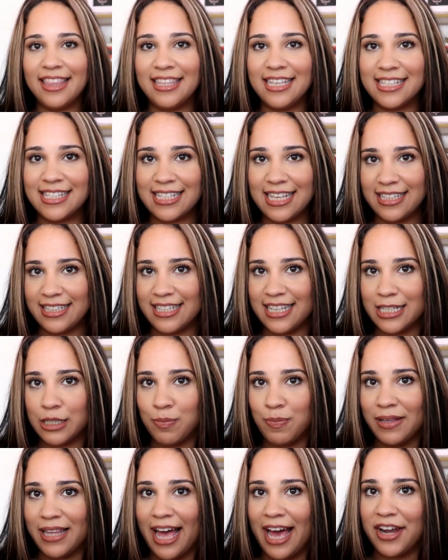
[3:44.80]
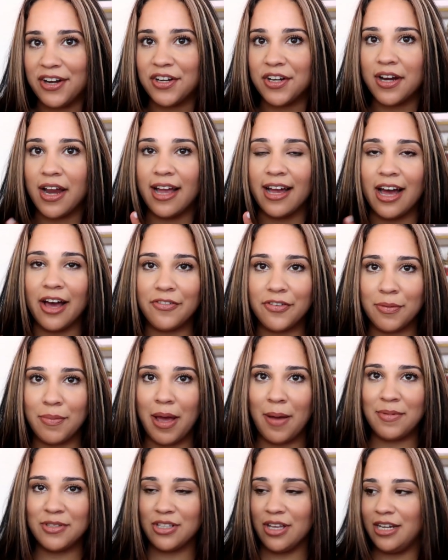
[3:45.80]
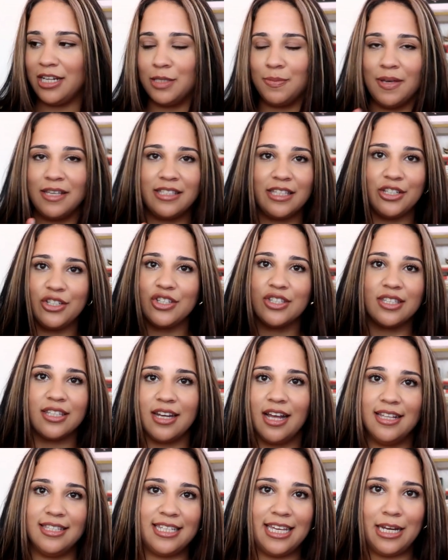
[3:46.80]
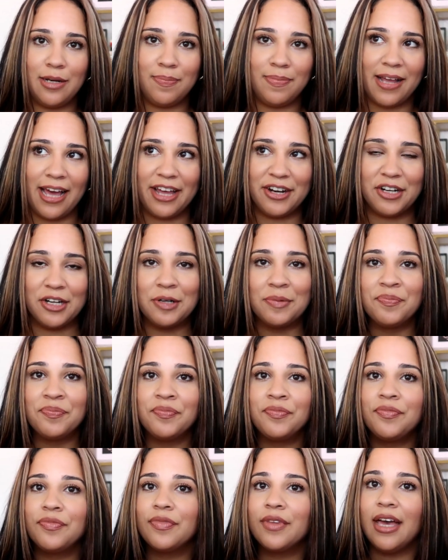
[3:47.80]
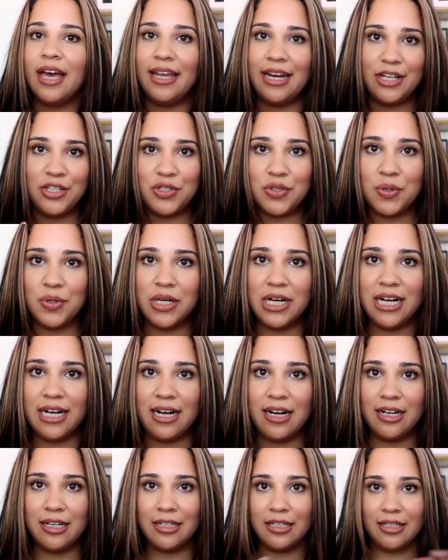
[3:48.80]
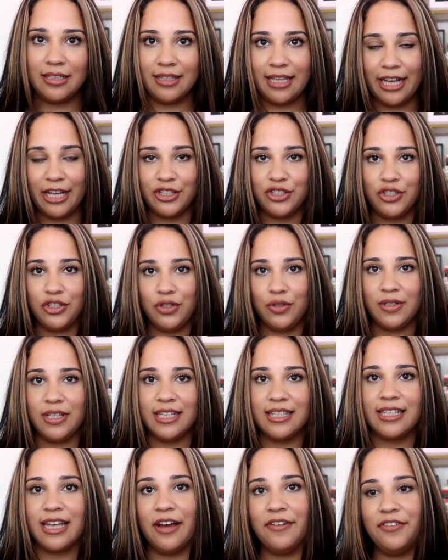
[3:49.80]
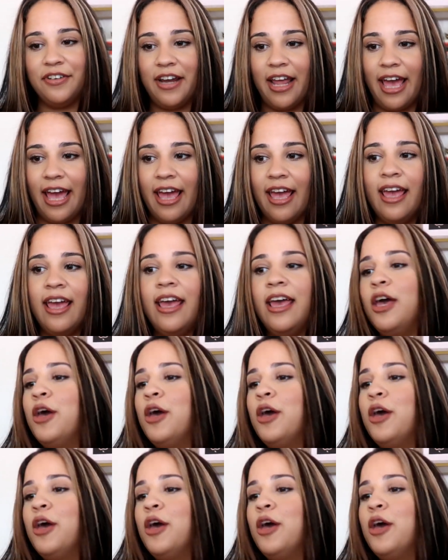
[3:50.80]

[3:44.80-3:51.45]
This planner I got from Amazon is basically just an undated planner, and I do like a to-do list every day.